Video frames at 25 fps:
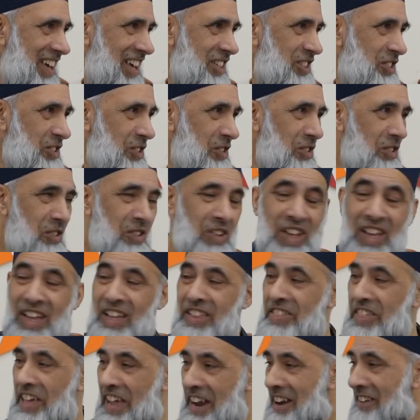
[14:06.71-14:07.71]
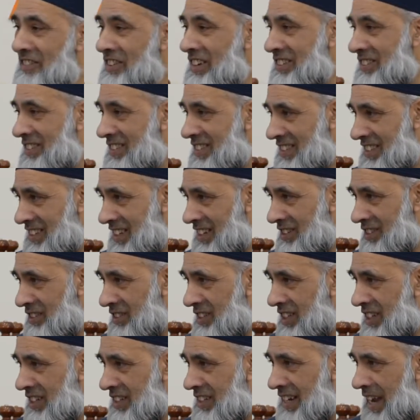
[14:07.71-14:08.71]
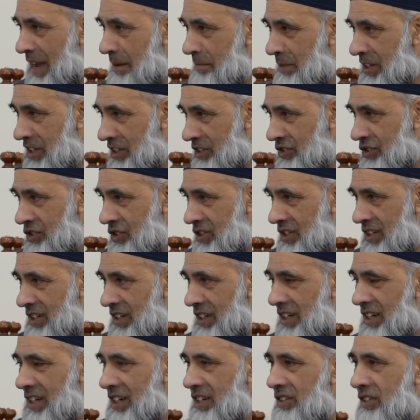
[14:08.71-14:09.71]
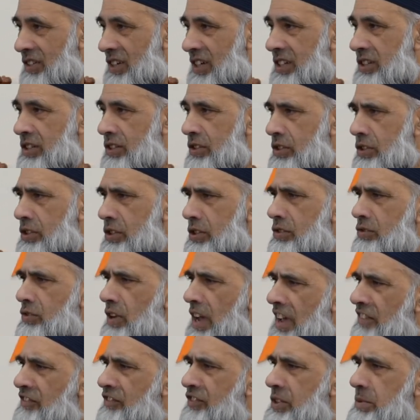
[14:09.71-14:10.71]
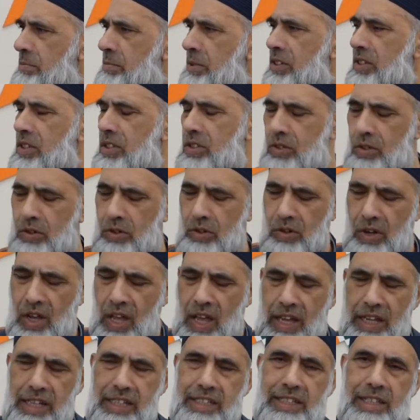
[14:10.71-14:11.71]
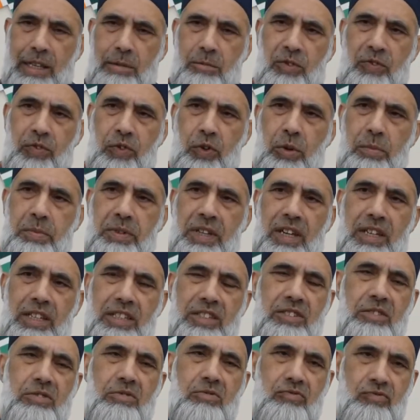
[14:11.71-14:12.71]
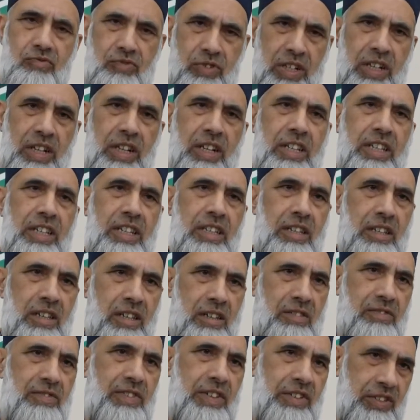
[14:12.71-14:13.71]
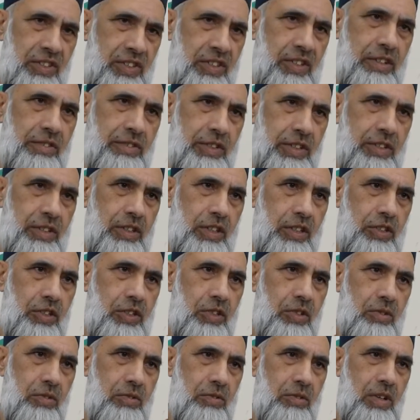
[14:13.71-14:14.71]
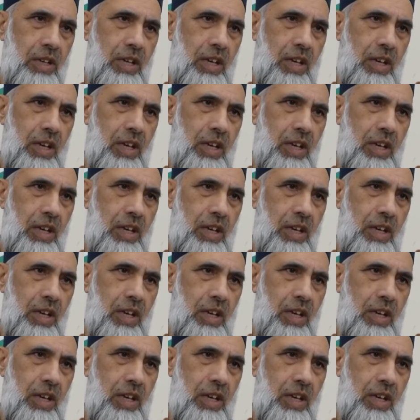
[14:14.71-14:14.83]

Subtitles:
So there is, you know, the damage, you know, it does to everybody. So Islamophobia is a really very serious issue.